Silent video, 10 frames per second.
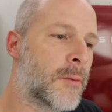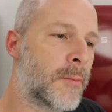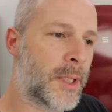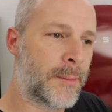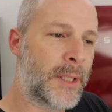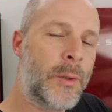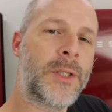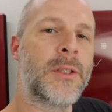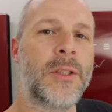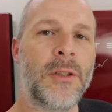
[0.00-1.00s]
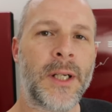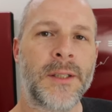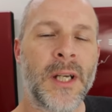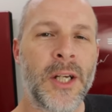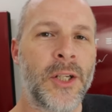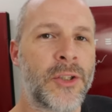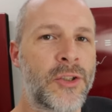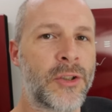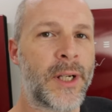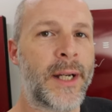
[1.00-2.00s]
but my question to you guys,
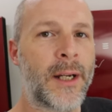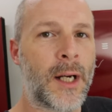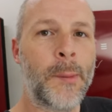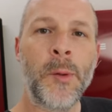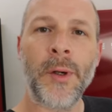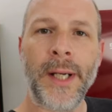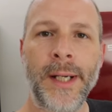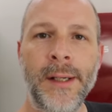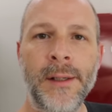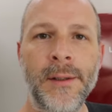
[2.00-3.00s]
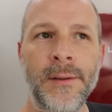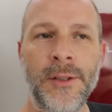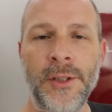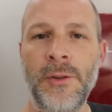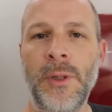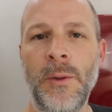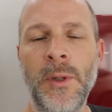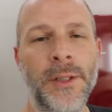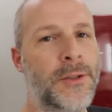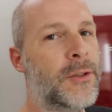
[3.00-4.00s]
should I upgrade to the 21s?